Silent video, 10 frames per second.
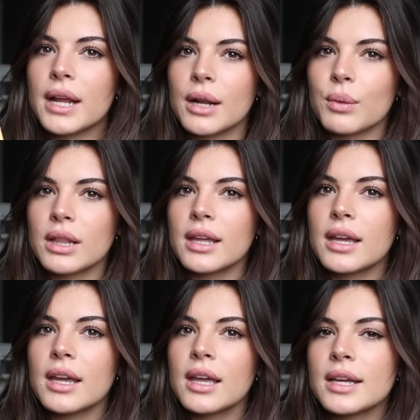but
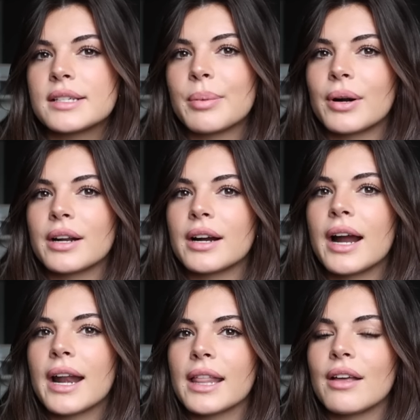inwardly he supported her,
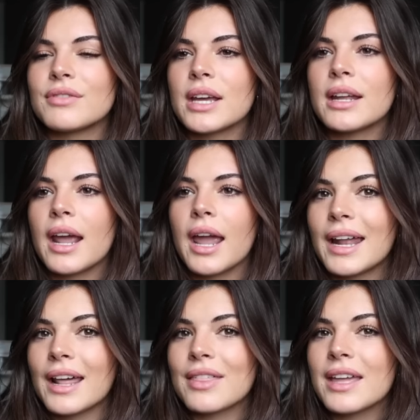and I loved it,
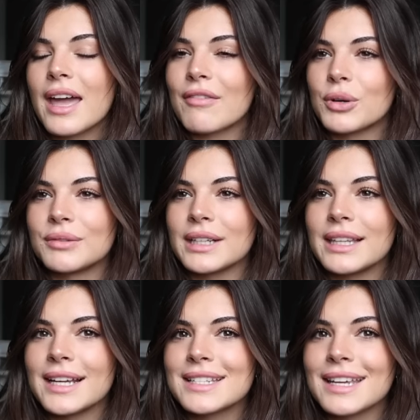and I think everyone really
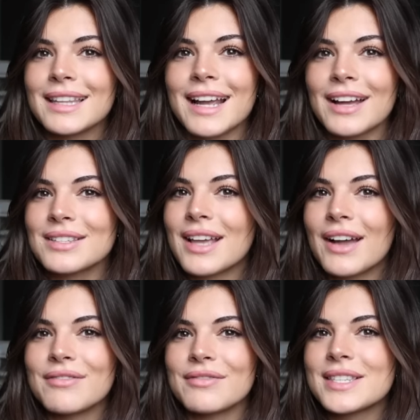liked it. Like
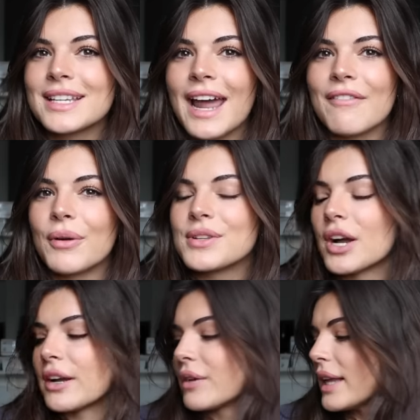I've seen everyone
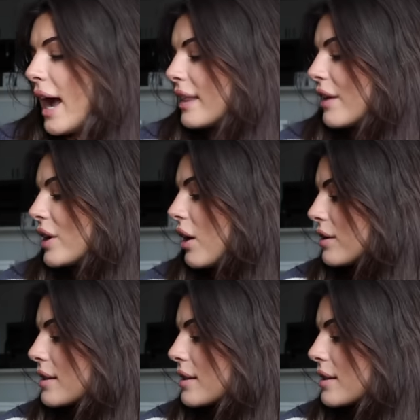talking really highly of it all